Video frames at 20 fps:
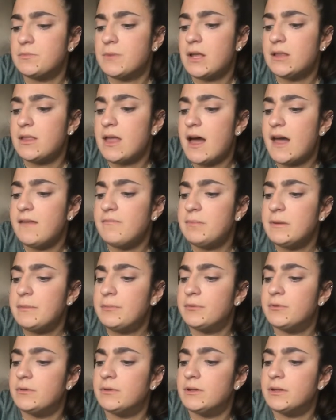a lot of
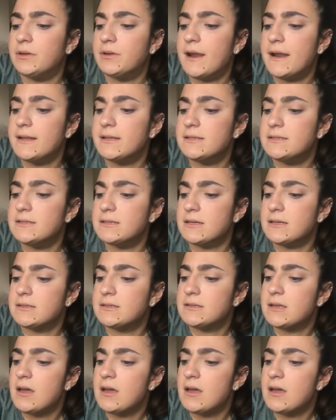people in the United States